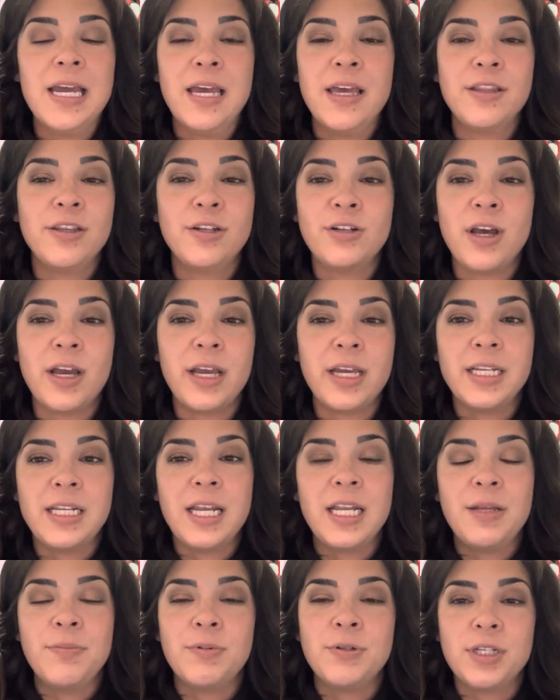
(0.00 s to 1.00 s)
And they're not in
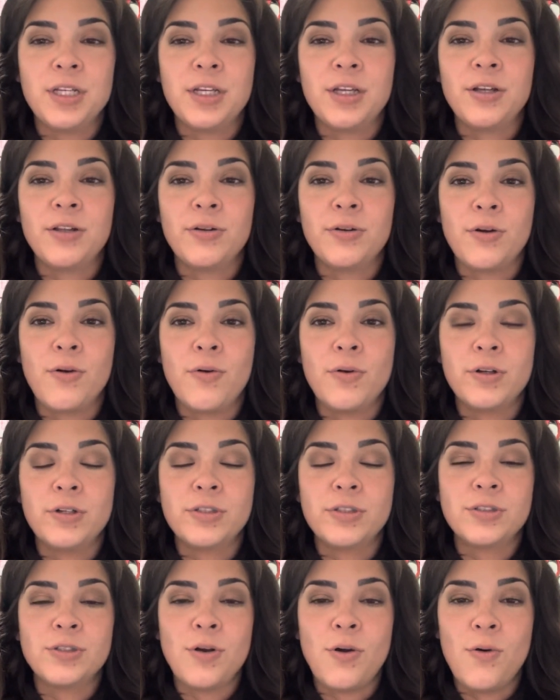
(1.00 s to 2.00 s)
any particular order,
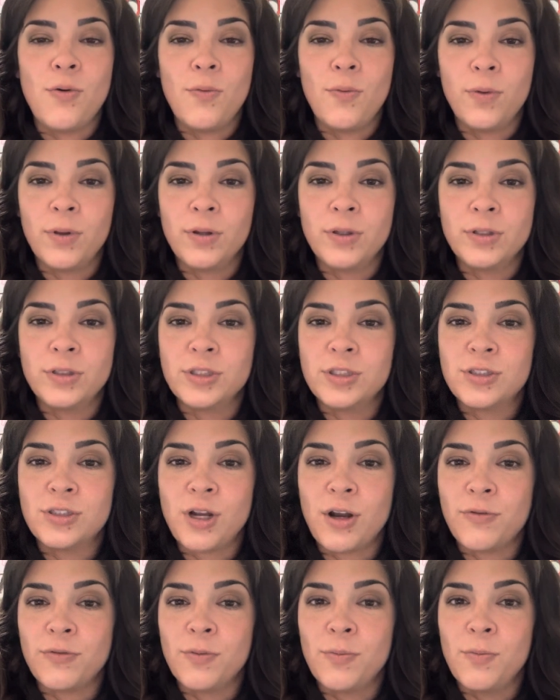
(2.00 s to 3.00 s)
so we'll
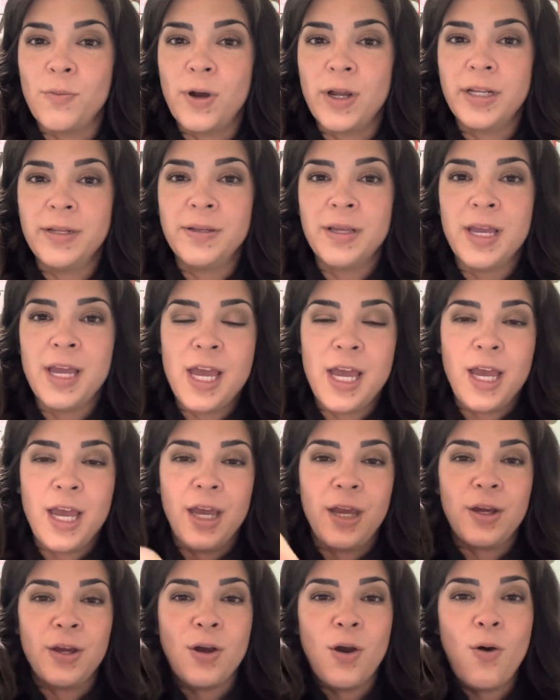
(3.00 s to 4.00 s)
start from 1
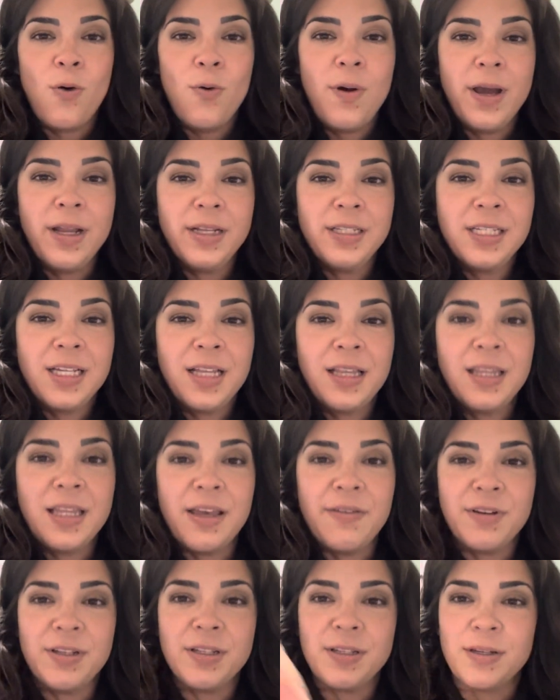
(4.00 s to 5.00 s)
and go until
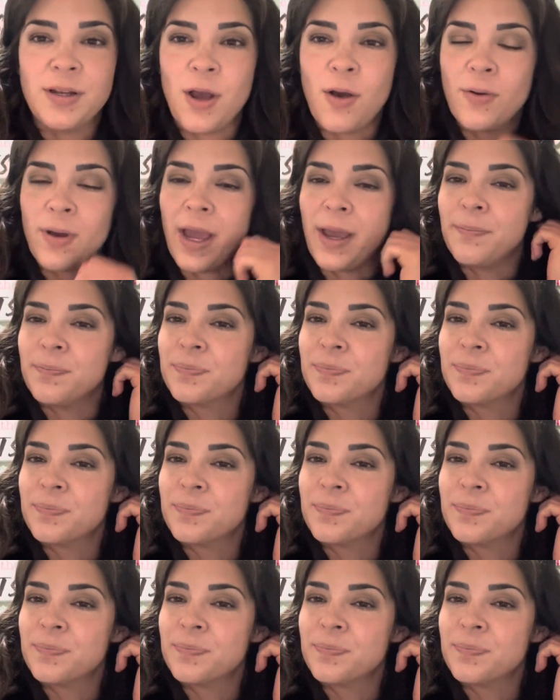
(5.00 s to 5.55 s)
11. Okay,